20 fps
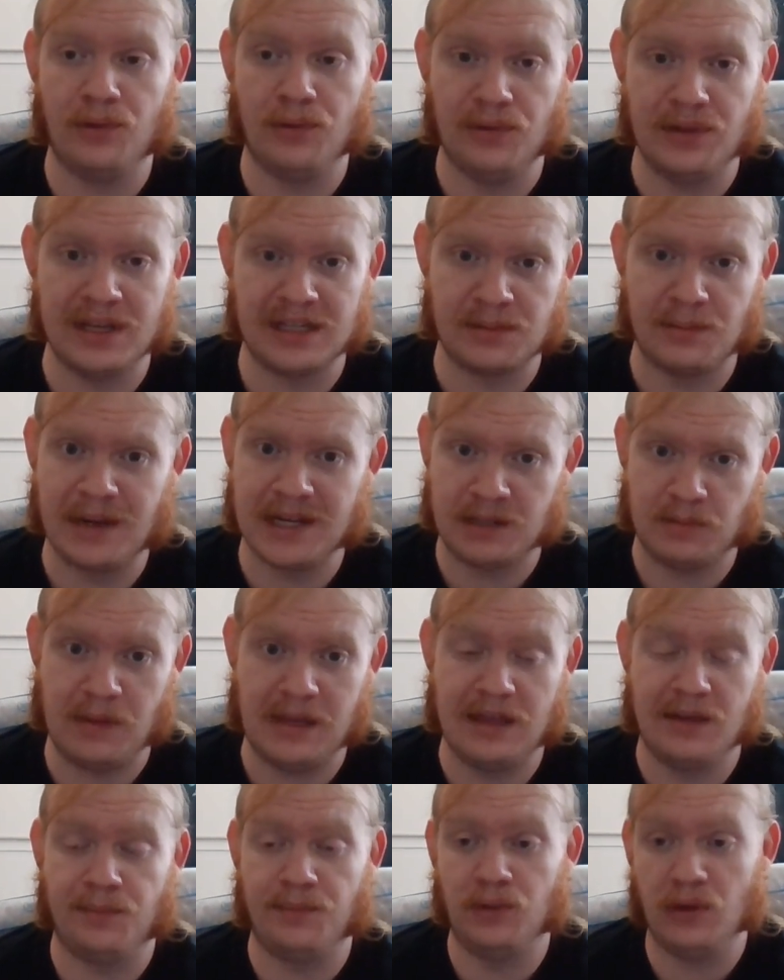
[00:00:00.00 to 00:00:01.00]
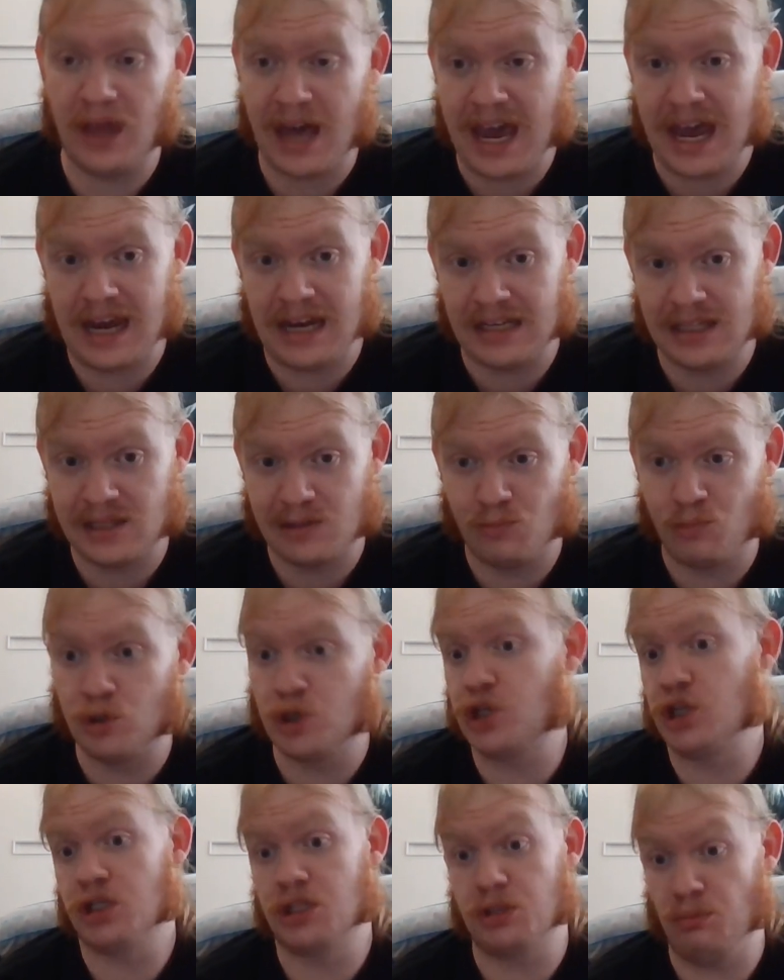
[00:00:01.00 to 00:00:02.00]
this must be the place,
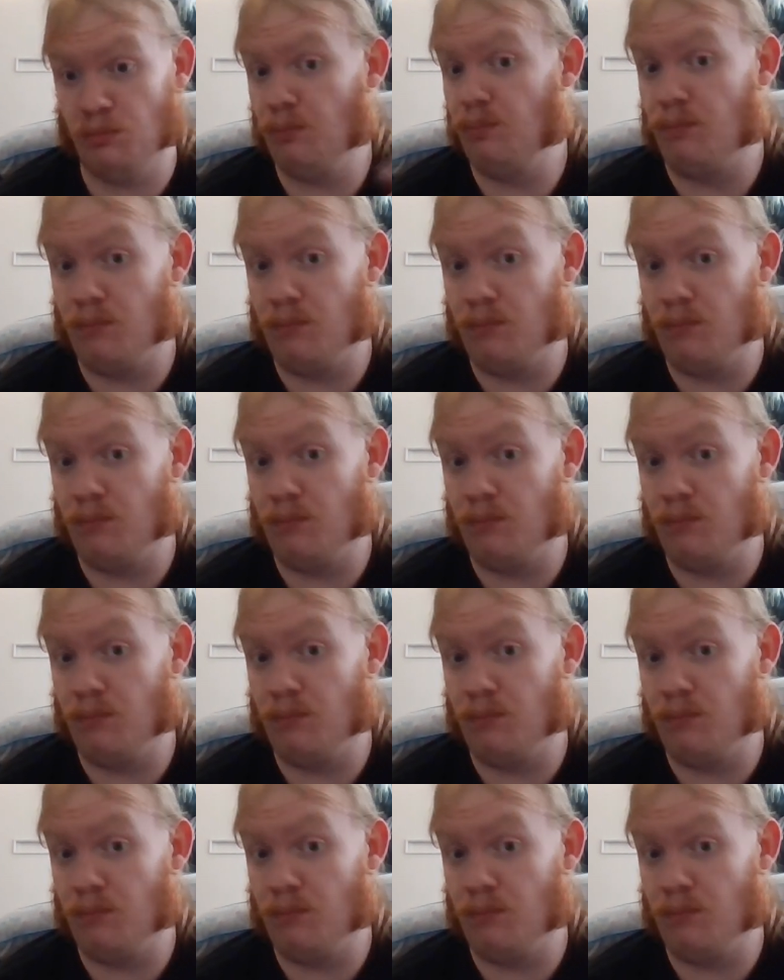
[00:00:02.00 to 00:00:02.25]
which is